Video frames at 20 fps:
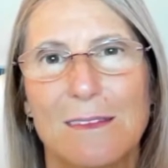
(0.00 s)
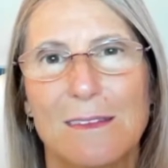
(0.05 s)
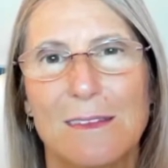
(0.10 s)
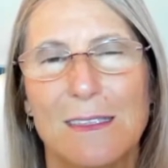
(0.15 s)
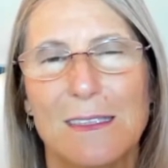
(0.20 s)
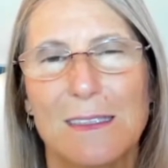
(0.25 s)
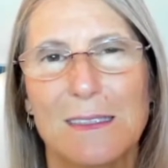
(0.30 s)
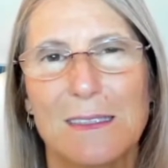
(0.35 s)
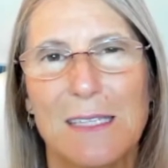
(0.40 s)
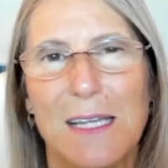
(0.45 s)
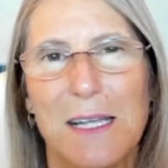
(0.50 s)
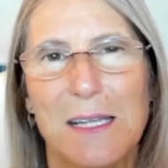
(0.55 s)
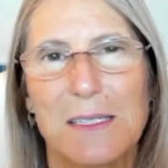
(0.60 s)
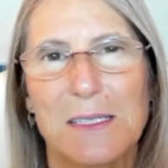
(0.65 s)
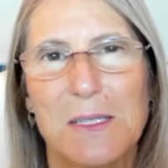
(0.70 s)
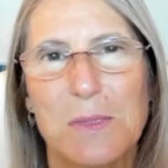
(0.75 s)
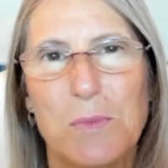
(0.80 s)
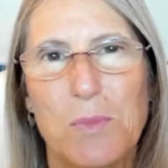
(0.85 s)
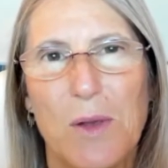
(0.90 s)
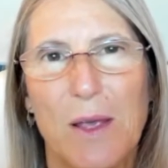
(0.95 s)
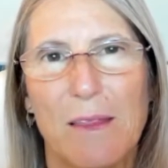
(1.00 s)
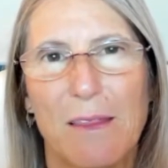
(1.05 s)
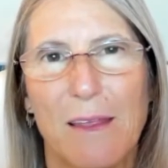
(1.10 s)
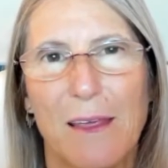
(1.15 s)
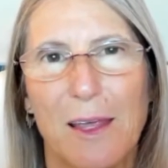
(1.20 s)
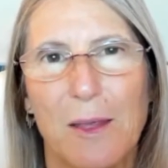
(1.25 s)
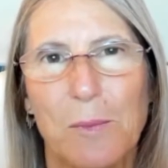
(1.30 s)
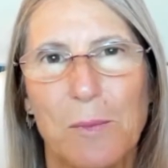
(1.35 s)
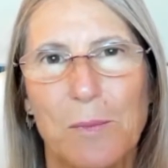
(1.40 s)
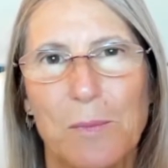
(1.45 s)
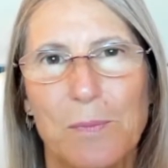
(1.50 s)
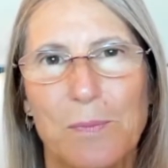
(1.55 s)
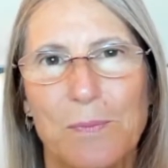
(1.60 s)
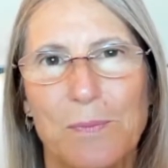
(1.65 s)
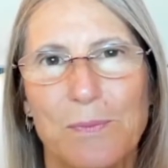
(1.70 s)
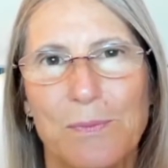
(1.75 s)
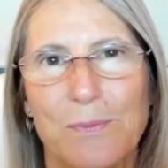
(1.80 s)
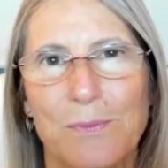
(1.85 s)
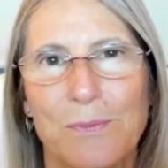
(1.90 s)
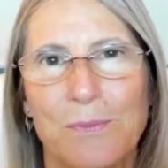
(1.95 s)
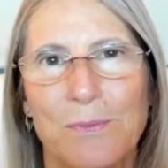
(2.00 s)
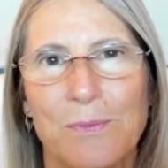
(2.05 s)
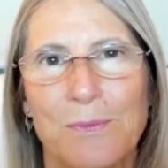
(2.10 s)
Let's take a deep breath in.